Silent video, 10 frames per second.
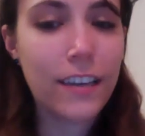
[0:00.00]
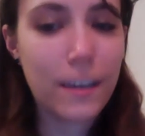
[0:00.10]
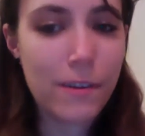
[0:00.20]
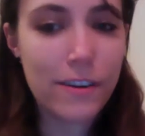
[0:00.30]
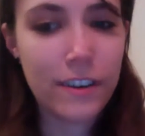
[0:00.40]

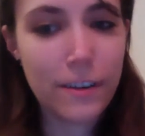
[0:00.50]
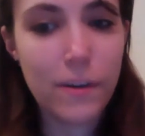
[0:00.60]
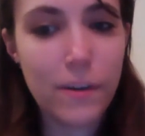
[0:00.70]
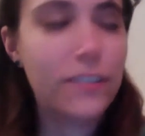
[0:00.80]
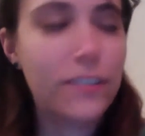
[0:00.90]
about nerdy
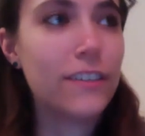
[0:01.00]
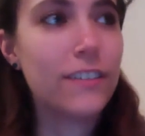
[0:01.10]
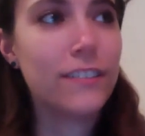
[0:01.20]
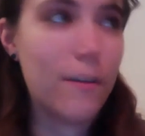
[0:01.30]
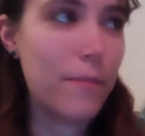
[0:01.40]

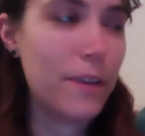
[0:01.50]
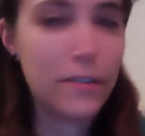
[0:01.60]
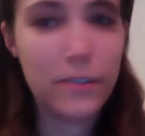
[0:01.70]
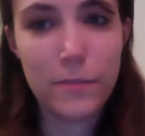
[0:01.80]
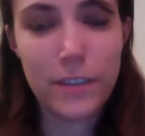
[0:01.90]
monsters on my
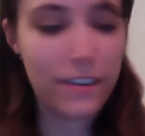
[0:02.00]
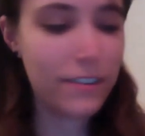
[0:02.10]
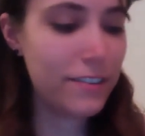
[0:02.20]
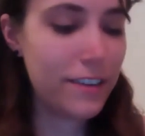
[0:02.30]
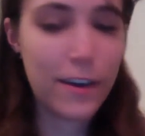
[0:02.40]
YouTube
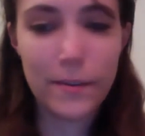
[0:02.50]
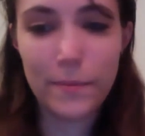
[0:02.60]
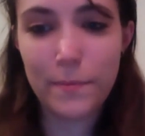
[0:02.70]
channel. So